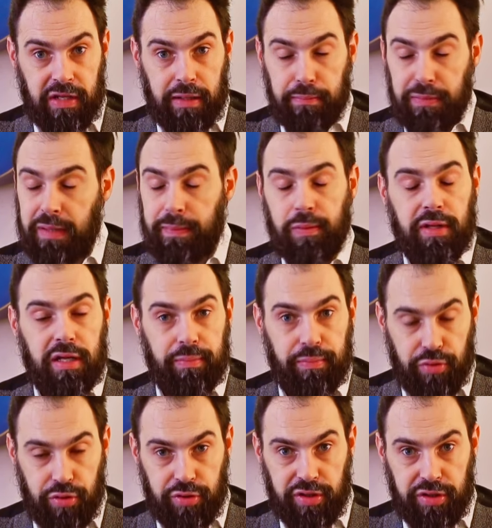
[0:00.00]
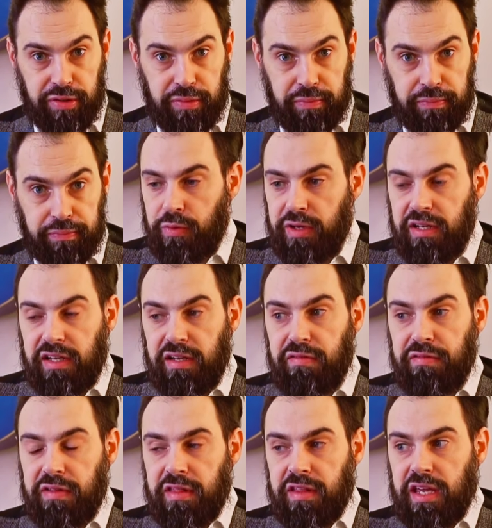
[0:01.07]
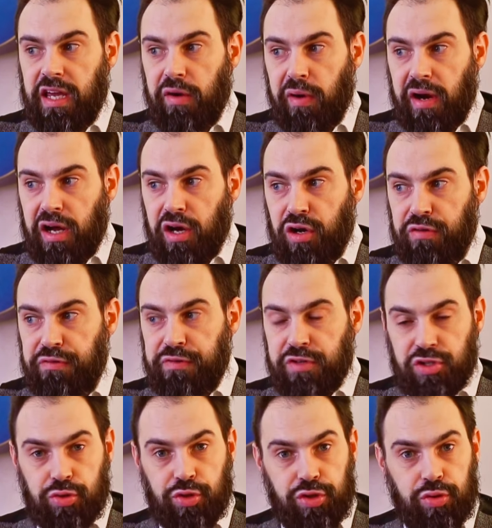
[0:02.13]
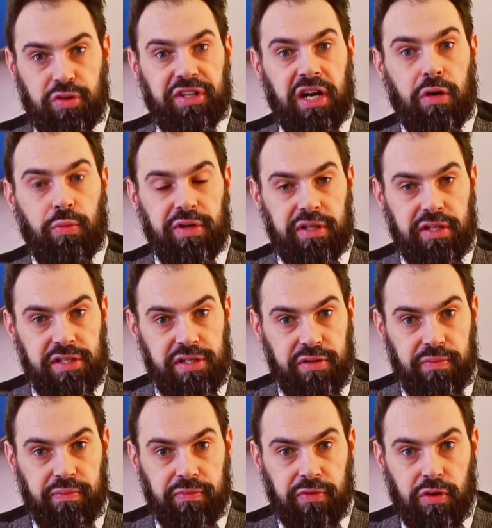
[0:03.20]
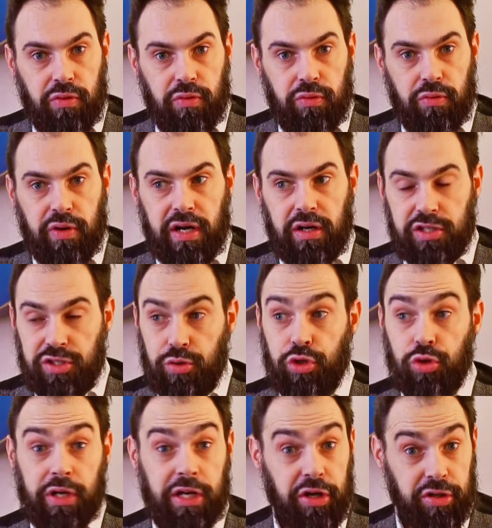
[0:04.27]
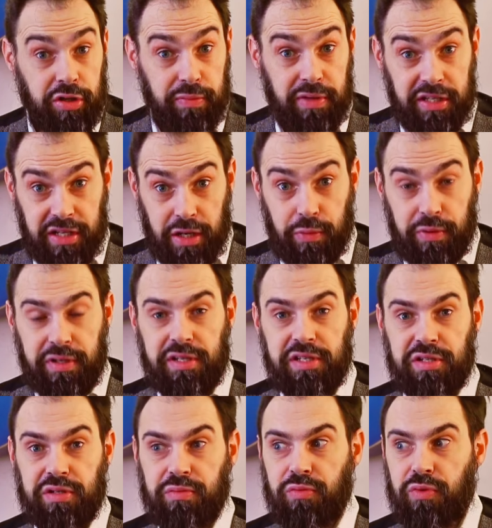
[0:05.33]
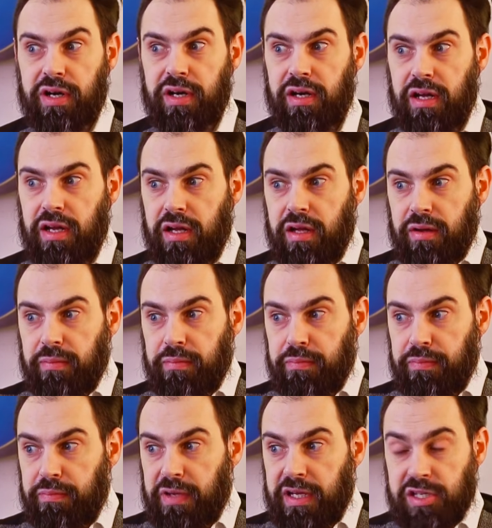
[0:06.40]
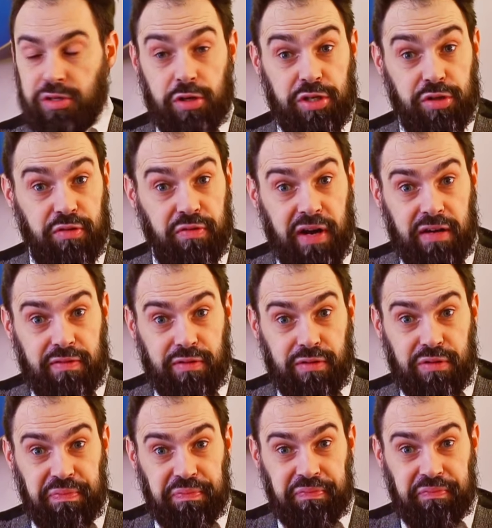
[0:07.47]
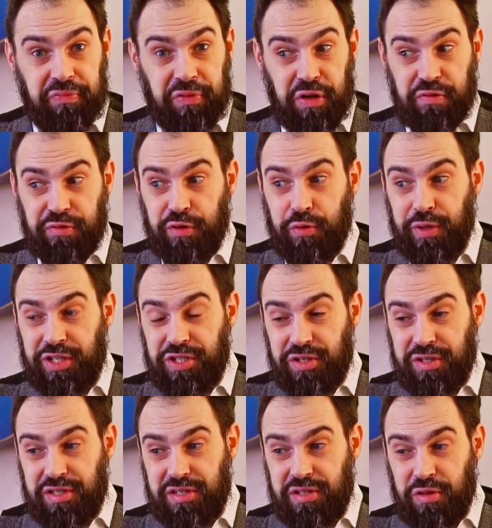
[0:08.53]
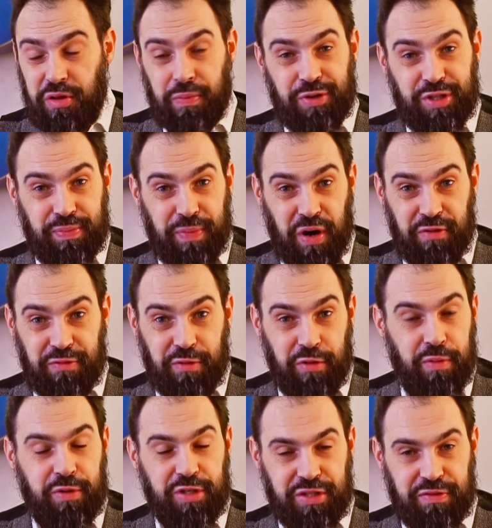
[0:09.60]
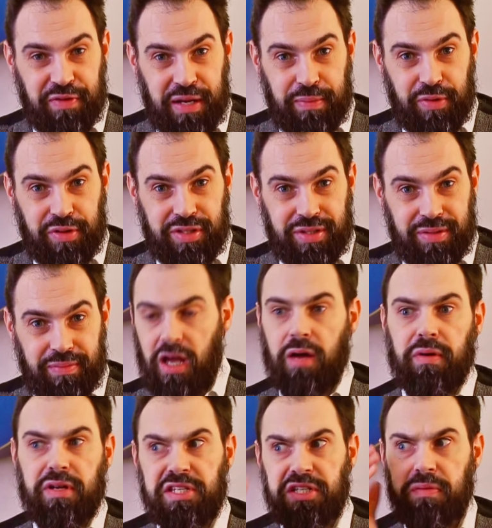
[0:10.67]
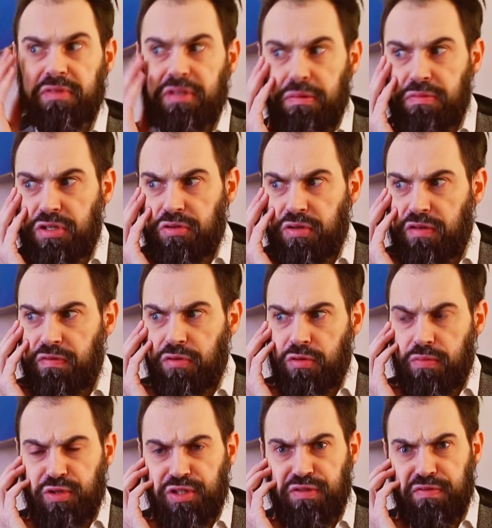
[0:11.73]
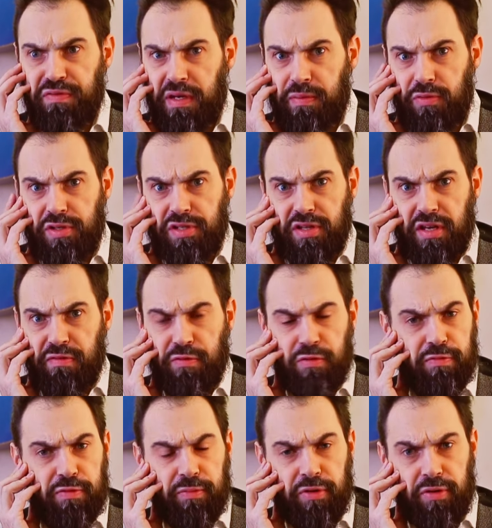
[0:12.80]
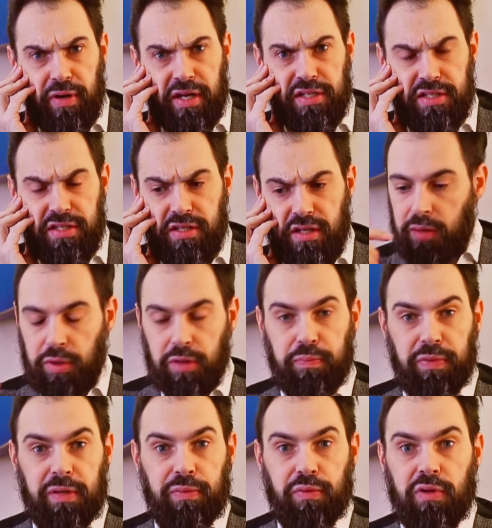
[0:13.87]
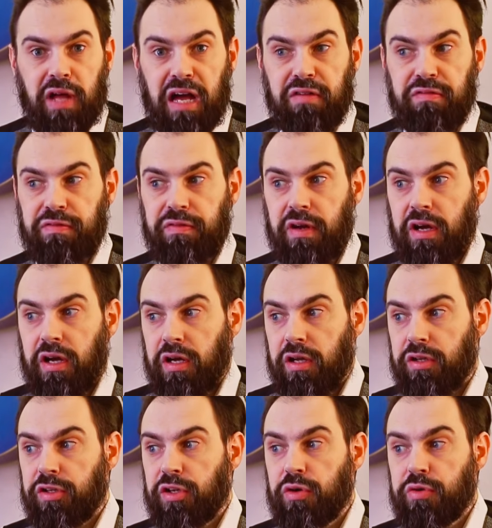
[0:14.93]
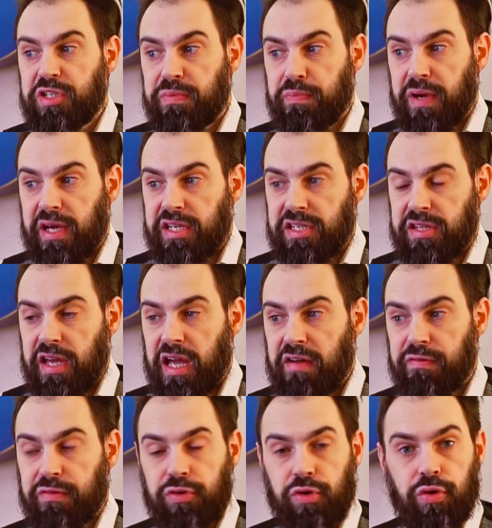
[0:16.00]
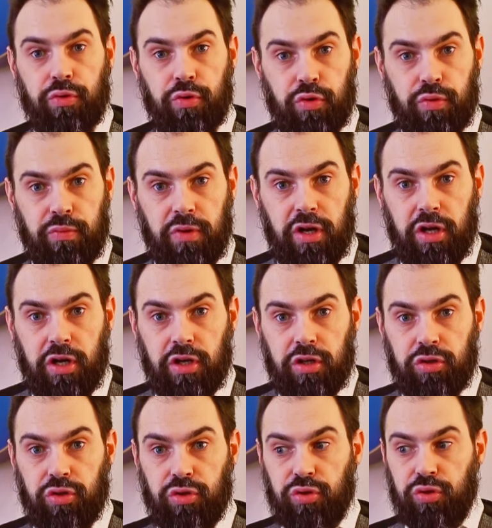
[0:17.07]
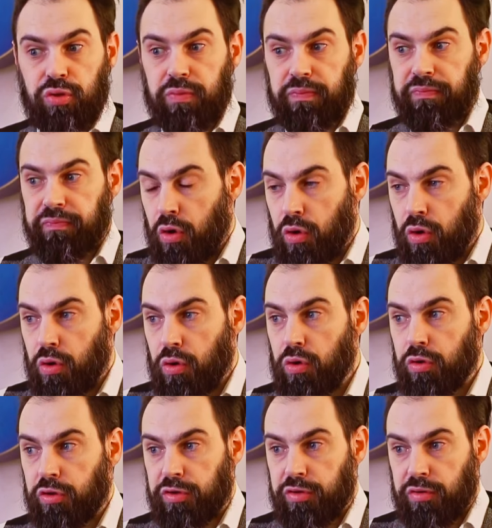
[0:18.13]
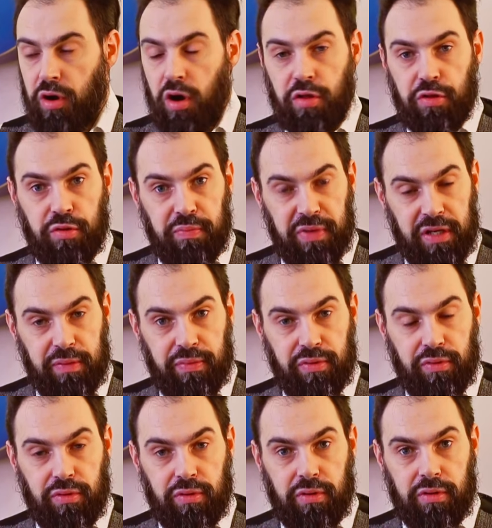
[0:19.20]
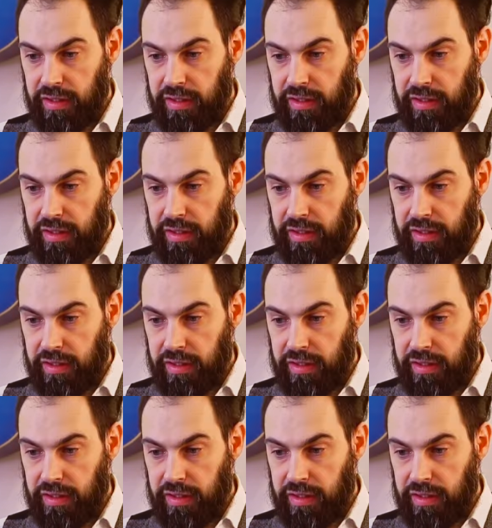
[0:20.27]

People are broken. We live in the era of social Darwinism, where socioeconomic Darwinism, where it's the survival of the richest, the most powerful, the most famous. I mean, sometimes, even the most famous, they fall from grace. But people have no space, they have no room to hold other people.